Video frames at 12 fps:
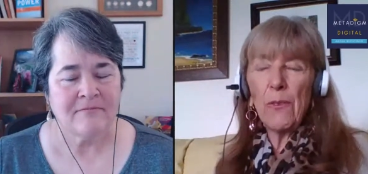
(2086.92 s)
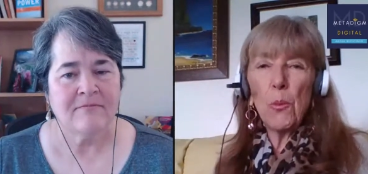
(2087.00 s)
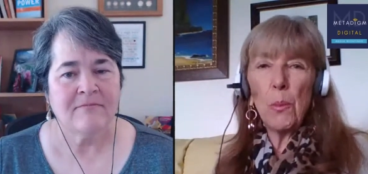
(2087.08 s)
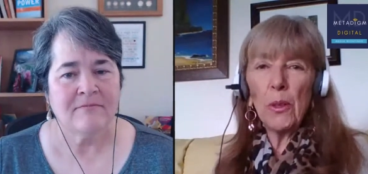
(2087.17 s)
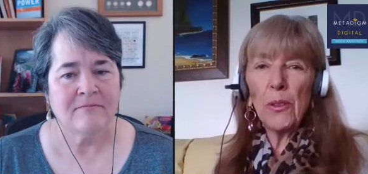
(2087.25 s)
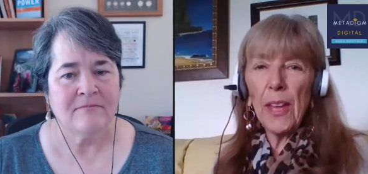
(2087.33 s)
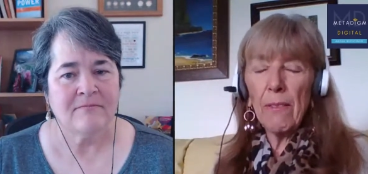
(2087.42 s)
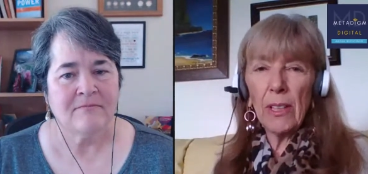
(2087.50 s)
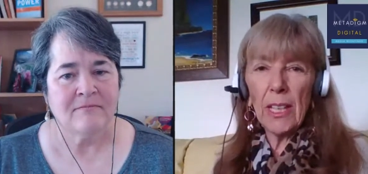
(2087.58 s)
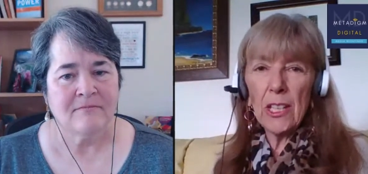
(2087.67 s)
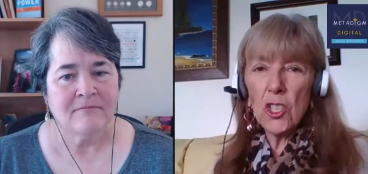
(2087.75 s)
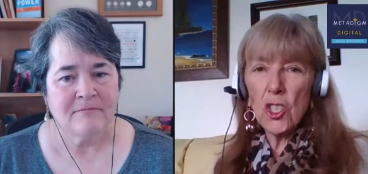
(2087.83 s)
Speaker 1: if you build that
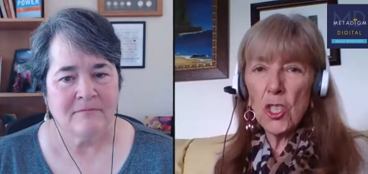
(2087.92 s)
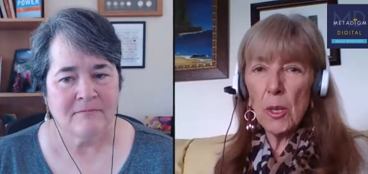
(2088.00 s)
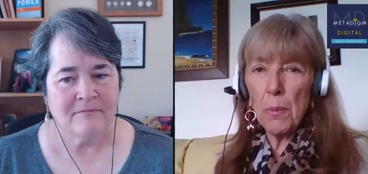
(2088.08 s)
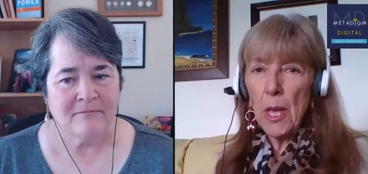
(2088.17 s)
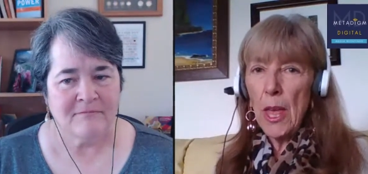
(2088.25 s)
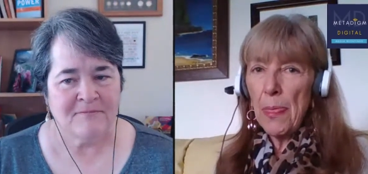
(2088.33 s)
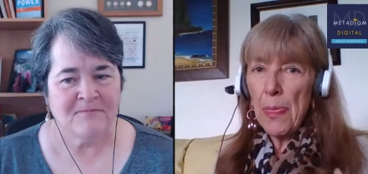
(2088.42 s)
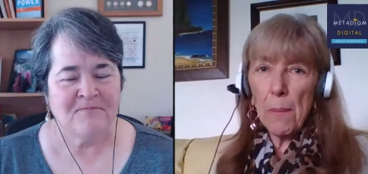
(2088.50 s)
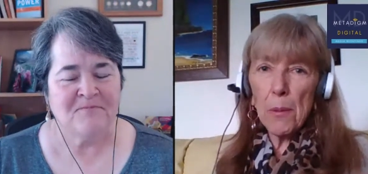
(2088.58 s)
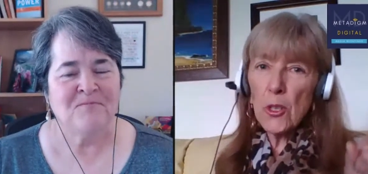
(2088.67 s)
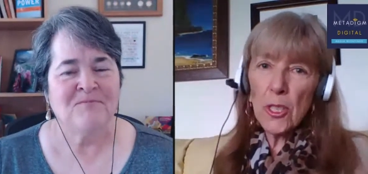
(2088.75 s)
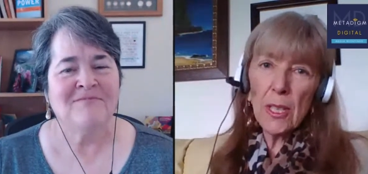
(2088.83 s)
relationship,
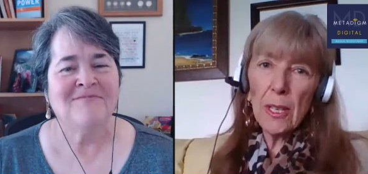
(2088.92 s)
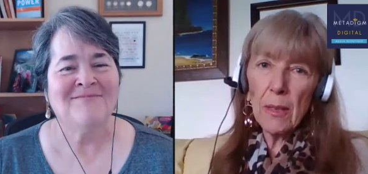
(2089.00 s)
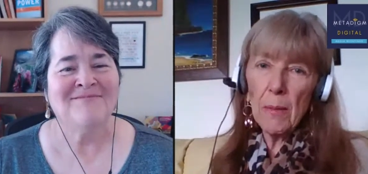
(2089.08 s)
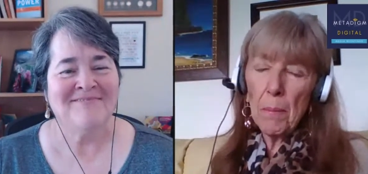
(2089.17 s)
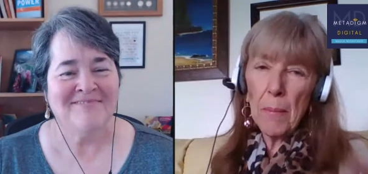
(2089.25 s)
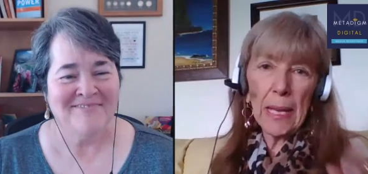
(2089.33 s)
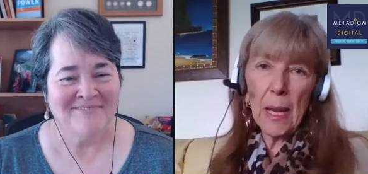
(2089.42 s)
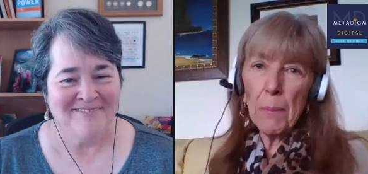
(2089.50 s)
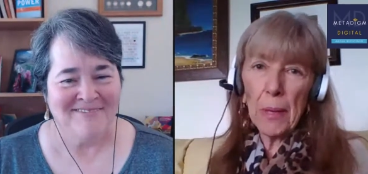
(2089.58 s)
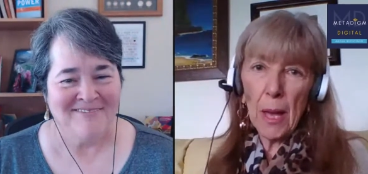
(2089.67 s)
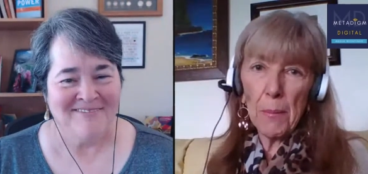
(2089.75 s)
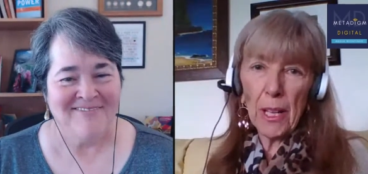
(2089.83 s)
that person may not
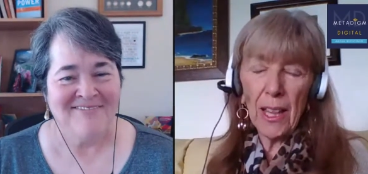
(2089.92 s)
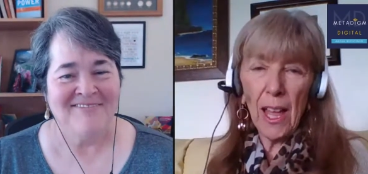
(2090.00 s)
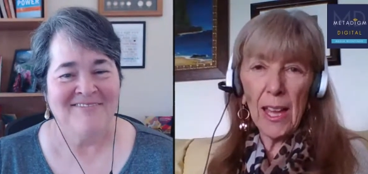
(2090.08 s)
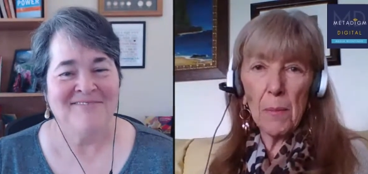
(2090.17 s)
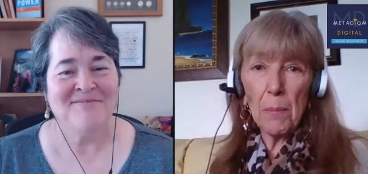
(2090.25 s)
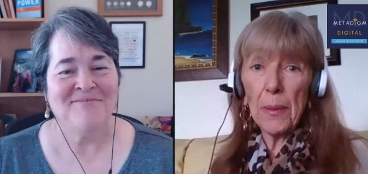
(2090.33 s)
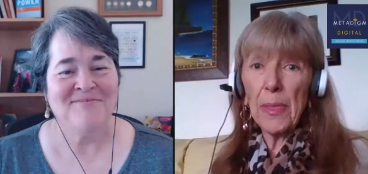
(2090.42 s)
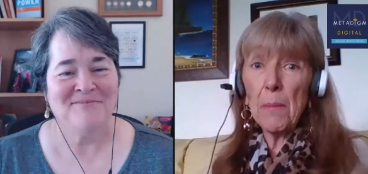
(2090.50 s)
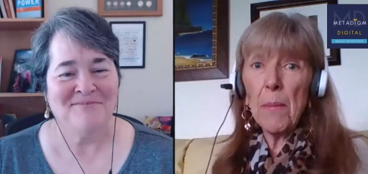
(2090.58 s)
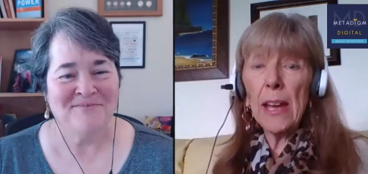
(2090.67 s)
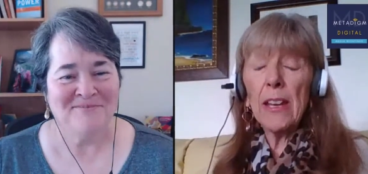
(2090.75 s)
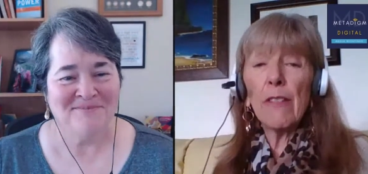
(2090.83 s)
become a client, but they
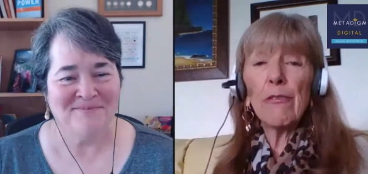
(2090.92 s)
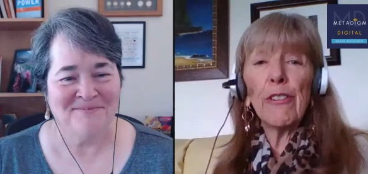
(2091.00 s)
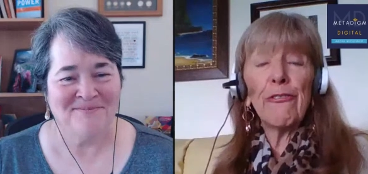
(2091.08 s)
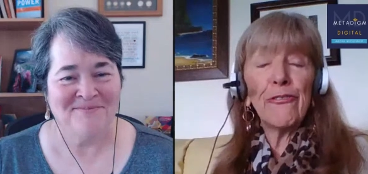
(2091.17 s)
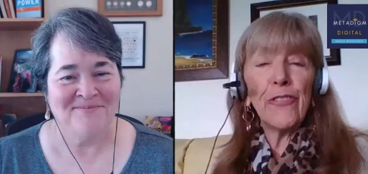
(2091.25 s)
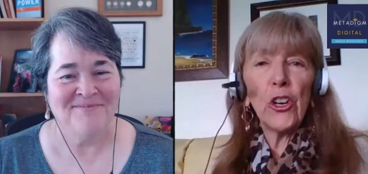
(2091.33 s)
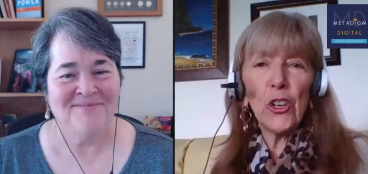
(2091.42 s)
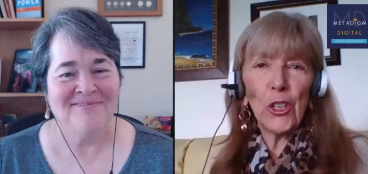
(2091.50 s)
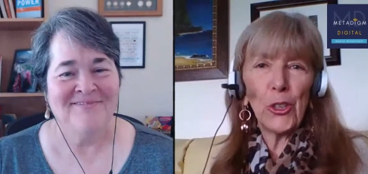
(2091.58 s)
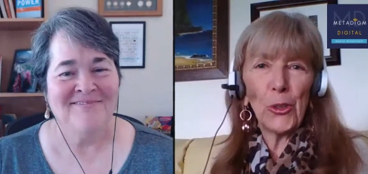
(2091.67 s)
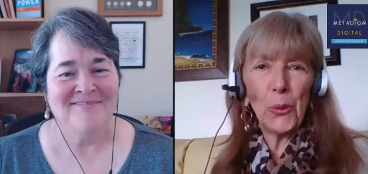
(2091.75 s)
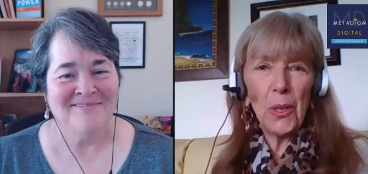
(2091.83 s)
might refer
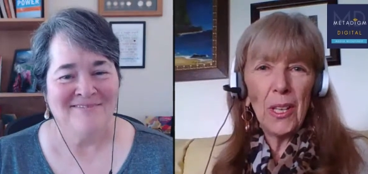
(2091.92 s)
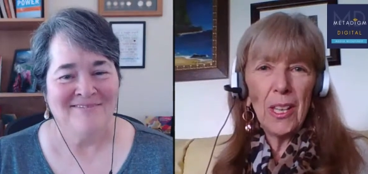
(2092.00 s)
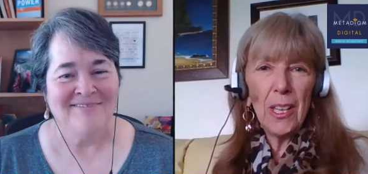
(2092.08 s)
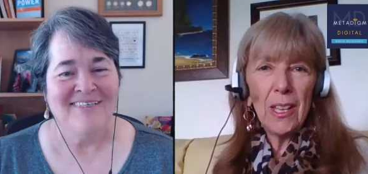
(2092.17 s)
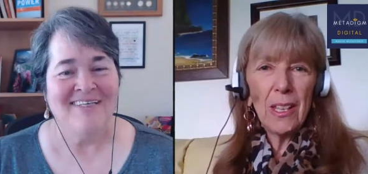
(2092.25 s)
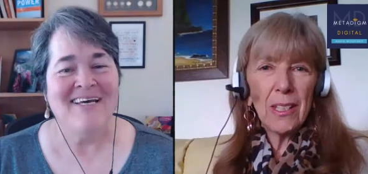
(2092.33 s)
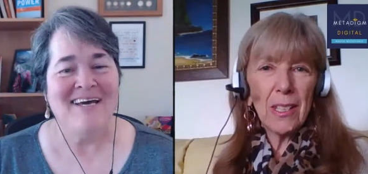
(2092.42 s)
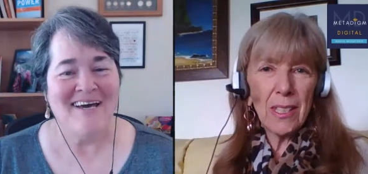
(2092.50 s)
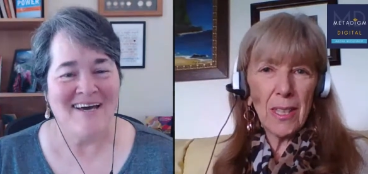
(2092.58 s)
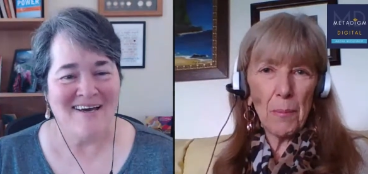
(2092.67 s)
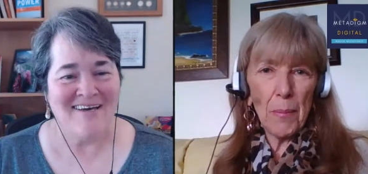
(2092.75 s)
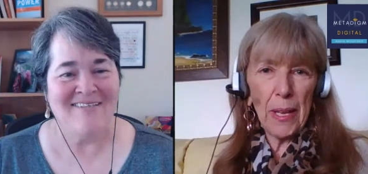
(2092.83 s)
you.
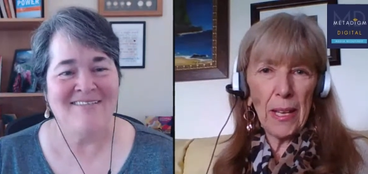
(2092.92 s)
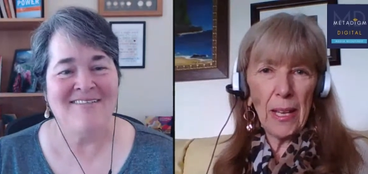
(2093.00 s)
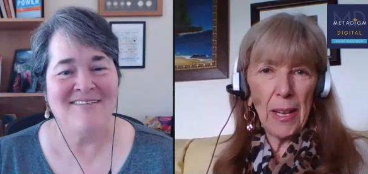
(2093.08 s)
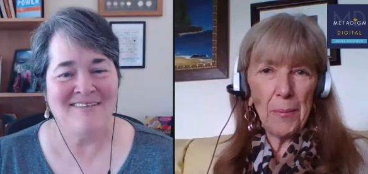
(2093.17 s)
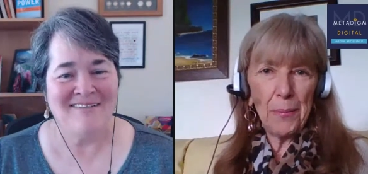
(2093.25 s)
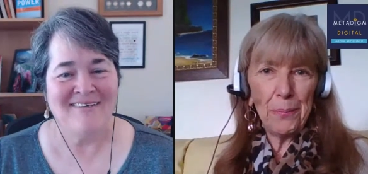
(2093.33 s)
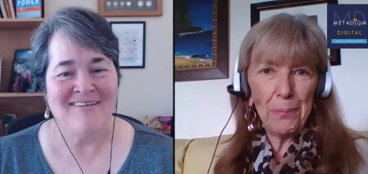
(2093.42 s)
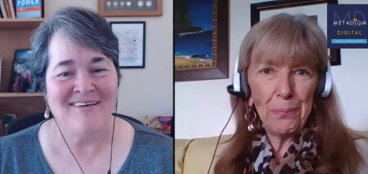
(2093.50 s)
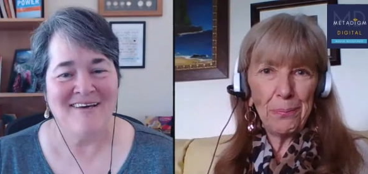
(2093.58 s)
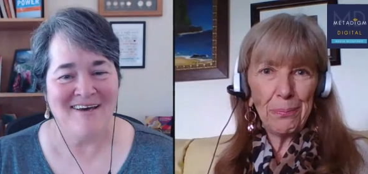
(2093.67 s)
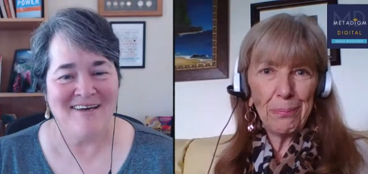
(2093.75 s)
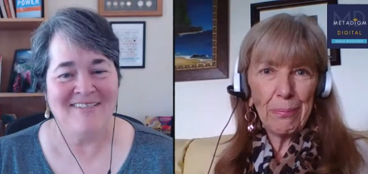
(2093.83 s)
Speaker 2: Yes.
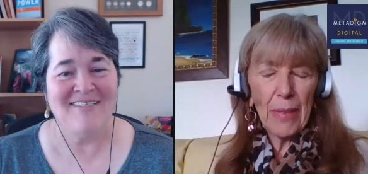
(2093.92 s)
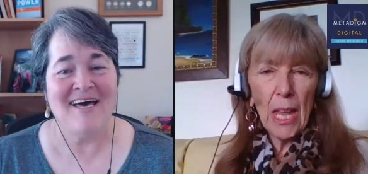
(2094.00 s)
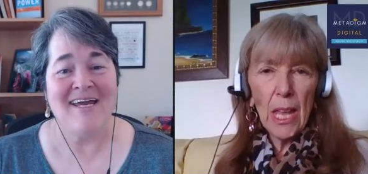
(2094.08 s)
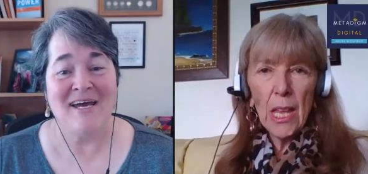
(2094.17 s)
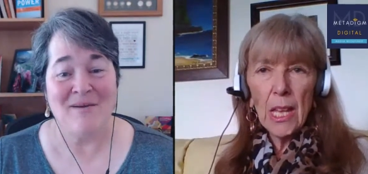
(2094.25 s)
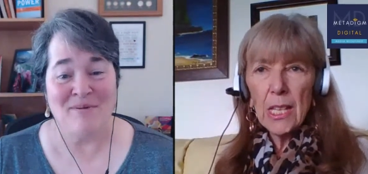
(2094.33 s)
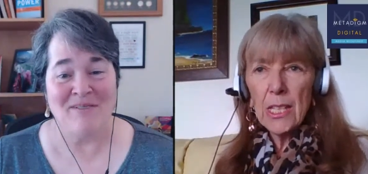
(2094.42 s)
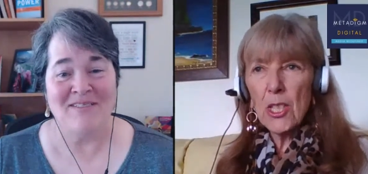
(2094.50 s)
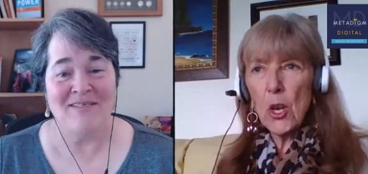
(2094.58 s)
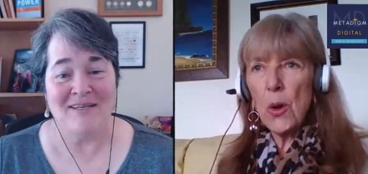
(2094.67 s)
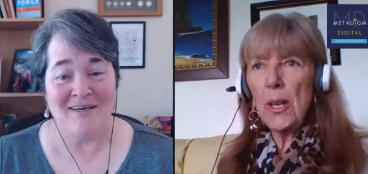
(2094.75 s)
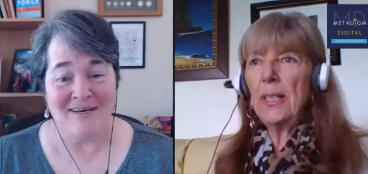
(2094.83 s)
Yes. That happens so,
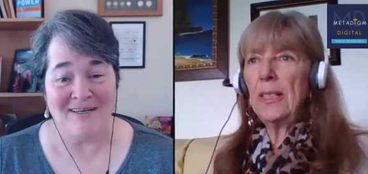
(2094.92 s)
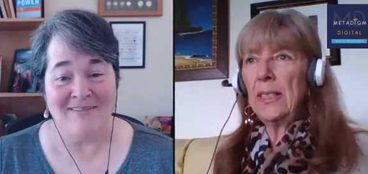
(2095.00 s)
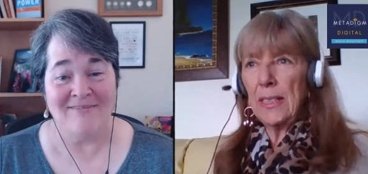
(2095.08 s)
a lot.